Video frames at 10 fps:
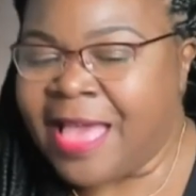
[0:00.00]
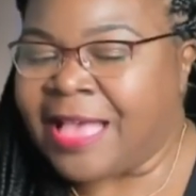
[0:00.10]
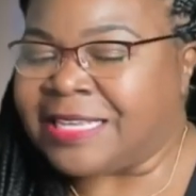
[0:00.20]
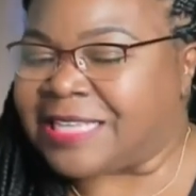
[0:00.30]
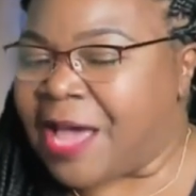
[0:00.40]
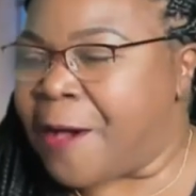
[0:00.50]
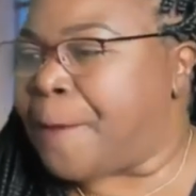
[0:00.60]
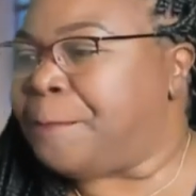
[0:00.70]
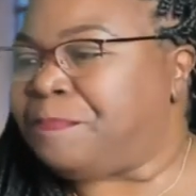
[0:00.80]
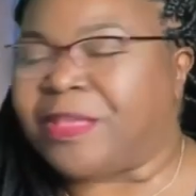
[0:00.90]

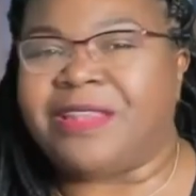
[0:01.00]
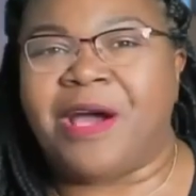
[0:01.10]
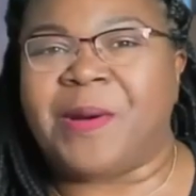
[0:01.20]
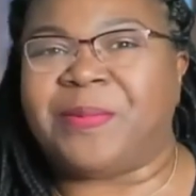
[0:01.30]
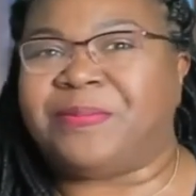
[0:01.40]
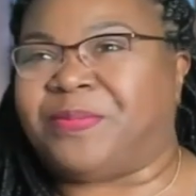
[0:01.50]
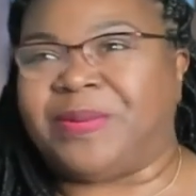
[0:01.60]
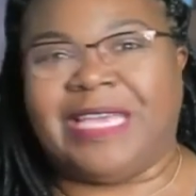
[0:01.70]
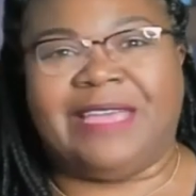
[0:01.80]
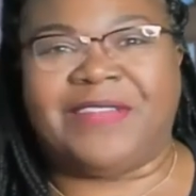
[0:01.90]
So,
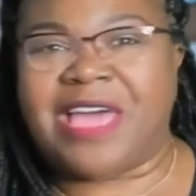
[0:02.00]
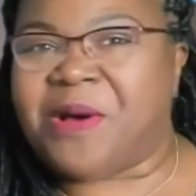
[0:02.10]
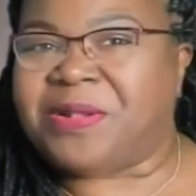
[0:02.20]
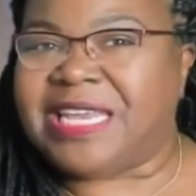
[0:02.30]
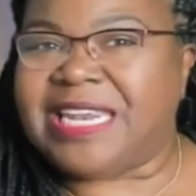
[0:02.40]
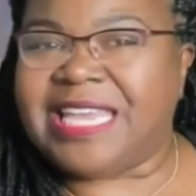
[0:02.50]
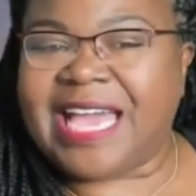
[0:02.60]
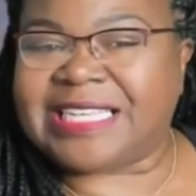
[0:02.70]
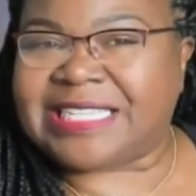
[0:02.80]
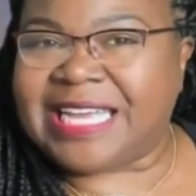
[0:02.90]
even though Nene
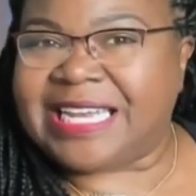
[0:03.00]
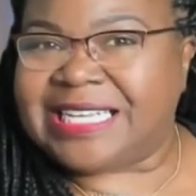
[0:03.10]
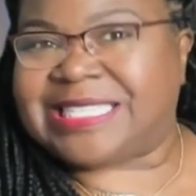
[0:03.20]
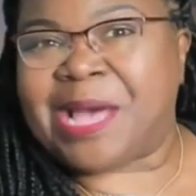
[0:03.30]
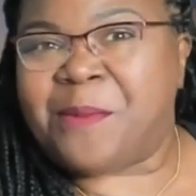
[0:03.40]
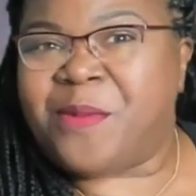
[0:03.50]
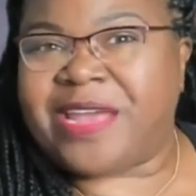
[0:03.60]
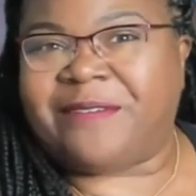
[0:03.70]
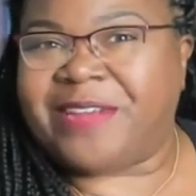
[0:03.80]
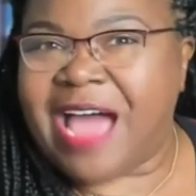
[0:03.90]
extended
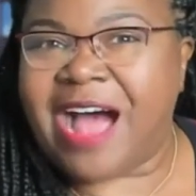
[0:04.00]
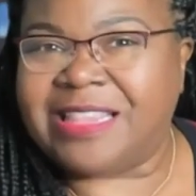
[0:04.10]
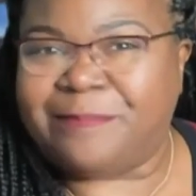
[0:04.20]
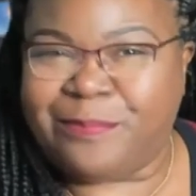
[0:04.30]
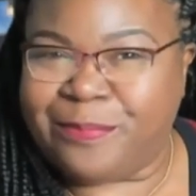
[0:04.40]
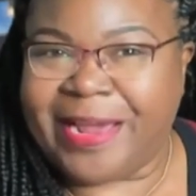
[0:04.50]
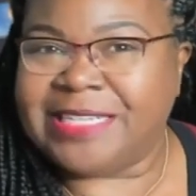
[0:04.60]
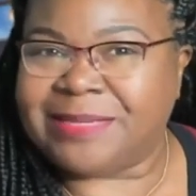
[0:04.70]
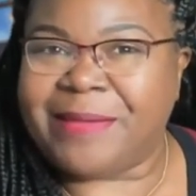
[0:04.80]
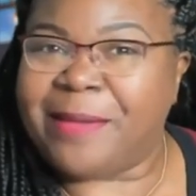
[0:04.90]
somewhat of an olive
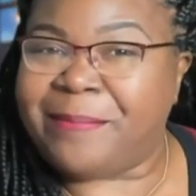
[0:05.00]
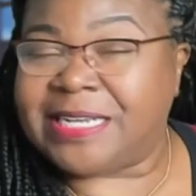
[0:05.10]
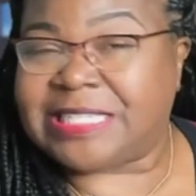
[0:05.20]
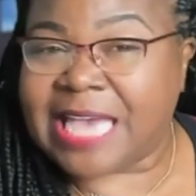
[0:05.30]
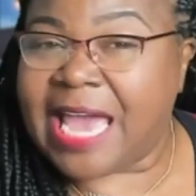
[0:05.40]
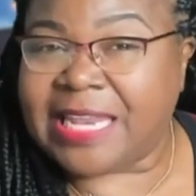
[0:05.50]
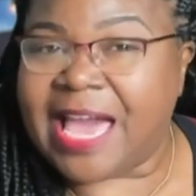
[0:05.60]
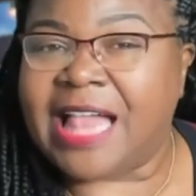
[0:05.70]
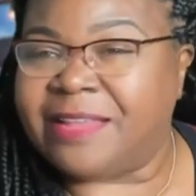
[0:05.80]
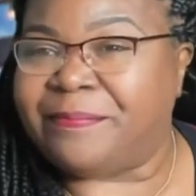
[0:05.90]
branch, it may have been a
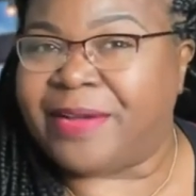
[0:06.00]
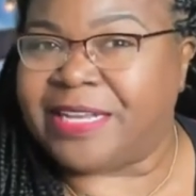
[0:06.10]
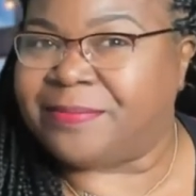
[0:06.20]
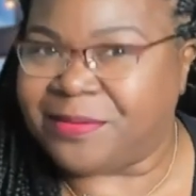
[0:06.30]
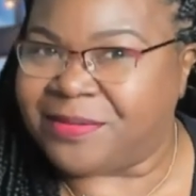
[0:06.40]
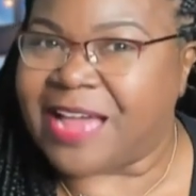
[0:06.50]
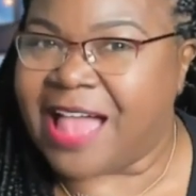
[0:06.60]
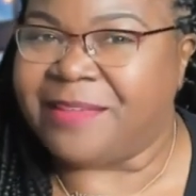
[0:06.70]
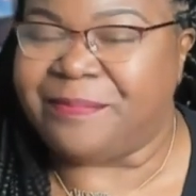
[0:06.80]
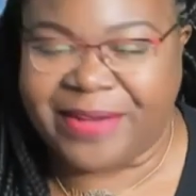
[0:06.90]
shady olive branch, but it was an
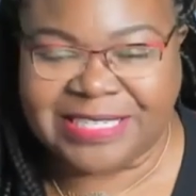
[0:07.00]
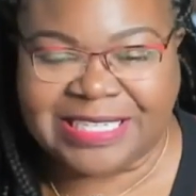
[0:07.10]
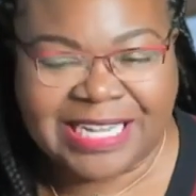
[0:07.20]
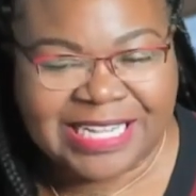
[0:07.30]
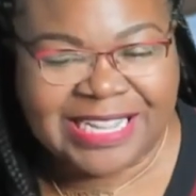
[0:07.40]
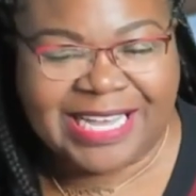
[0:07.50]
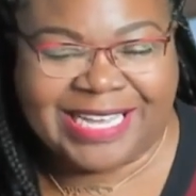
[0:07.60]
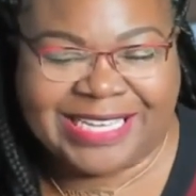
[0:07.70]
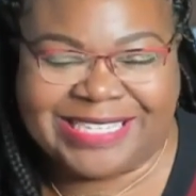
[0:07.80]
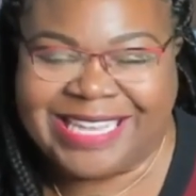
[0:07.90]
olive branch
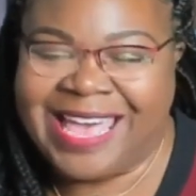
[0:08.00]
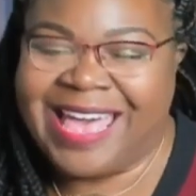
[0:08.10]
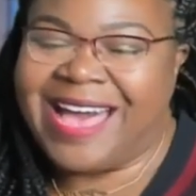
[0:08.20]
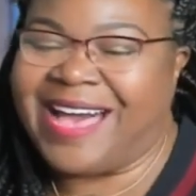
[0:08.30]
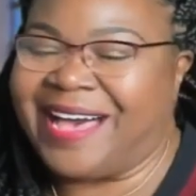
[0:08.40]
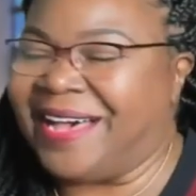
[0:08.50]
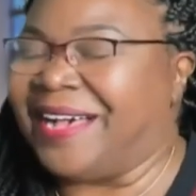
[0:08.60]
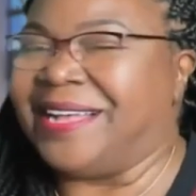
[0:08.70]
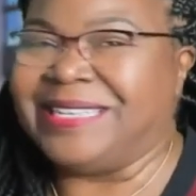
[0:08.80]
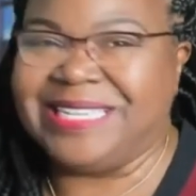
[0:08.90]
nonetheless.
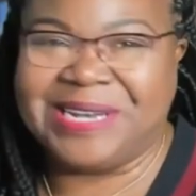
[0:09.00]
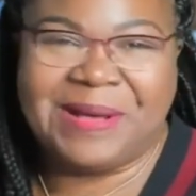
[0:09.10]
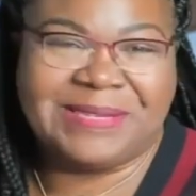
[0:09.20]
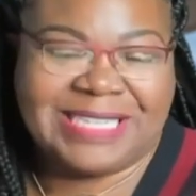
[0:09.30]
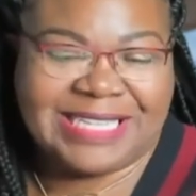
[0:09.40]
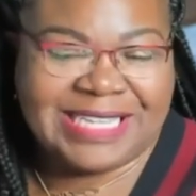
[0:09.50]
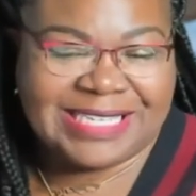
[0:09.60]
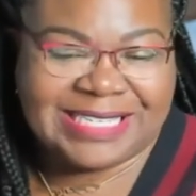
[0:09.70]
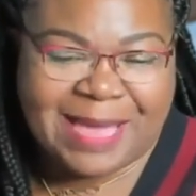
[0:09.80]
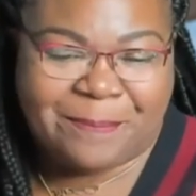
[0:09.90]

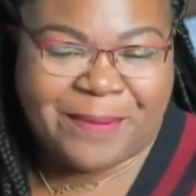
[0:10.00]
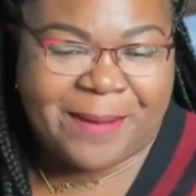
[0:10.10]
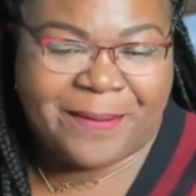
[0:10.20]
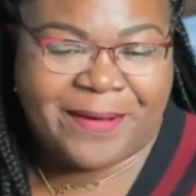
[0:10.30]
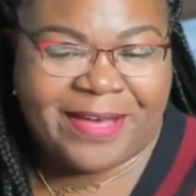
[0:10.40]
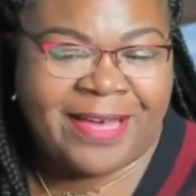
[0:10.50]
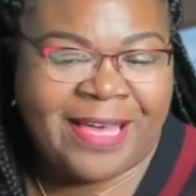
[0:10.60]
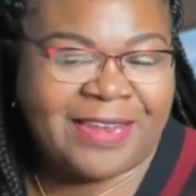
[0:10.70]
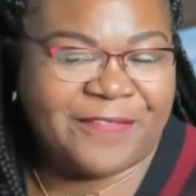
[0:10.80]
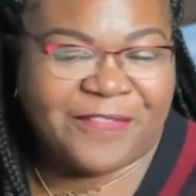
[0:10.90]
Cynthia said, bump her,
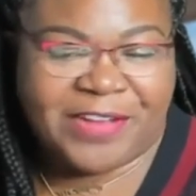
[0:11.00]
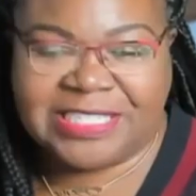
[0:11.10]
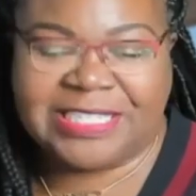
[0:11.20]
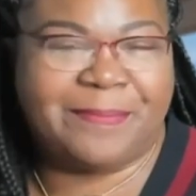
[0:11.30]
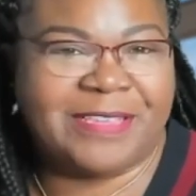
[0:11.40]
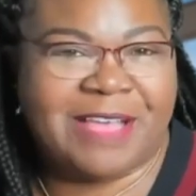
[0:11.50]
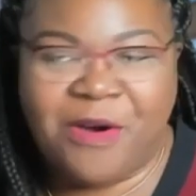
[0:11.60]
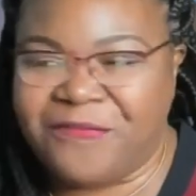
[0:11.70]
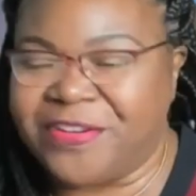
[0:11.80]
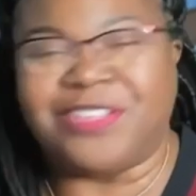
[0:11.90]
the friendship is
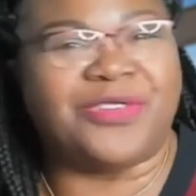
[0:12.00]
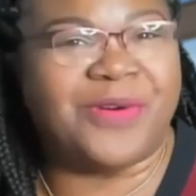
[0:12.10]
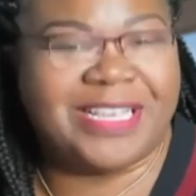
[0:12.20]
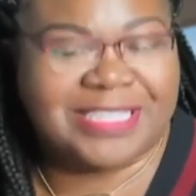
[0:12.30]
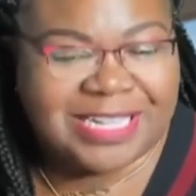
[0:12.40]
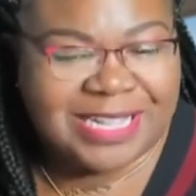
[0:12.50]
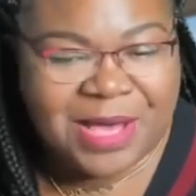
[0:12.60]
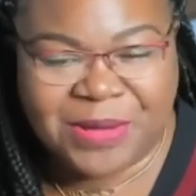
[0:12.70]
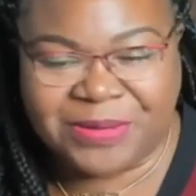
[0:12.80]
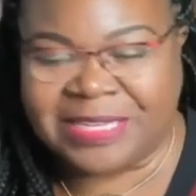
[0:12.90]
over, the door is
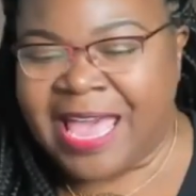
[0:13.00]
closed,